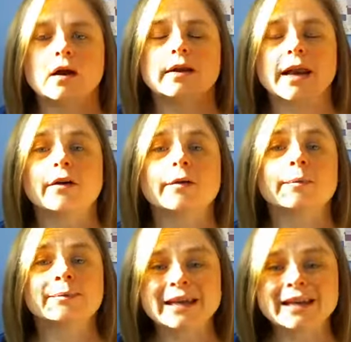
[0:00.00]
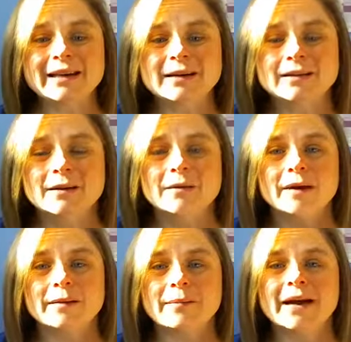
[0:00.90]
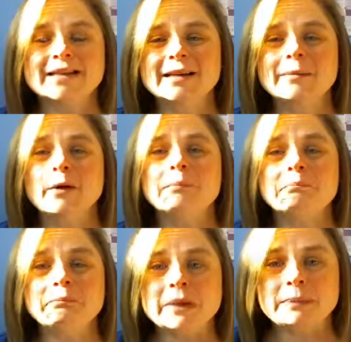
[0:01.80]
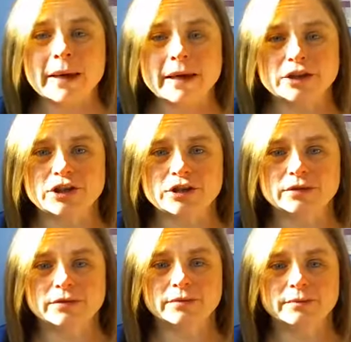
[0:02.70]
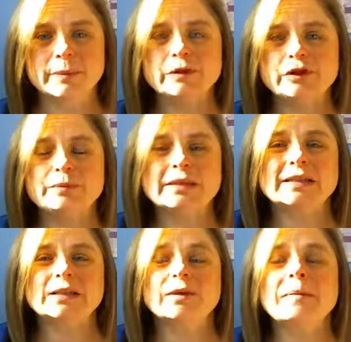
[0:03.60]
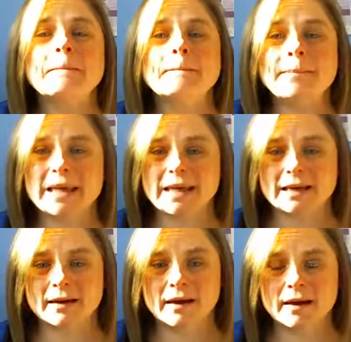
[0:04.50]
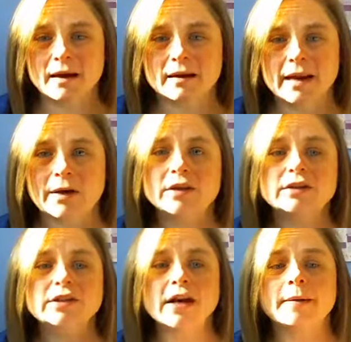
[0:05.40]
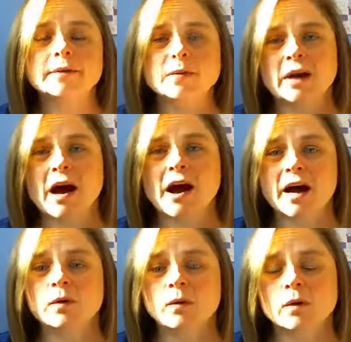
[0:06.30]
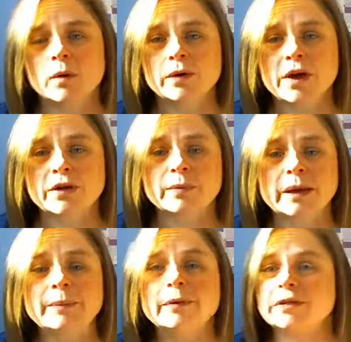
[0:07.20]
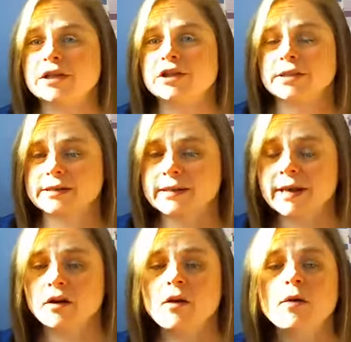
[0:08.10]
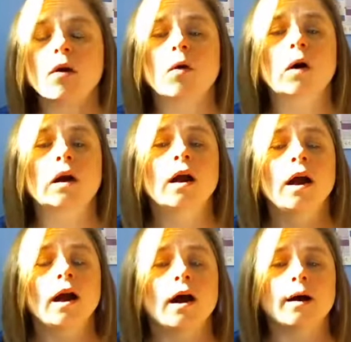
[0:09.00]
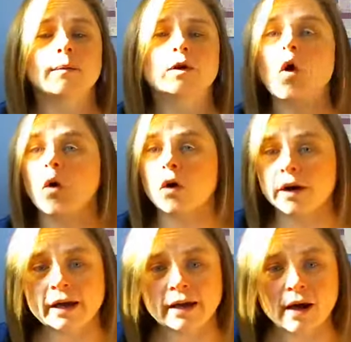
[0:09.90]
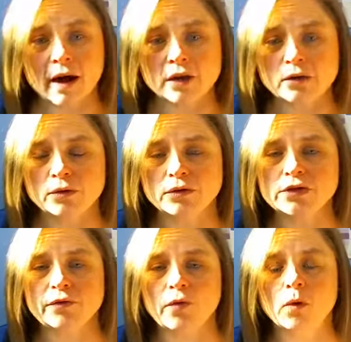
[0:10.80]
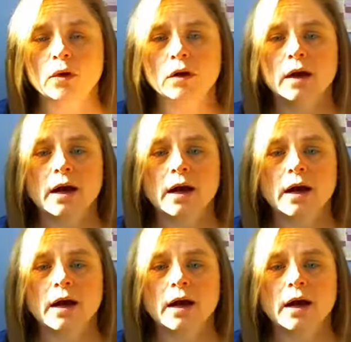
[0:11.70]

Now, mine's an About Me page. People do business with me. Now, there's times when I will work with other people, such as Lynn or Corey I use for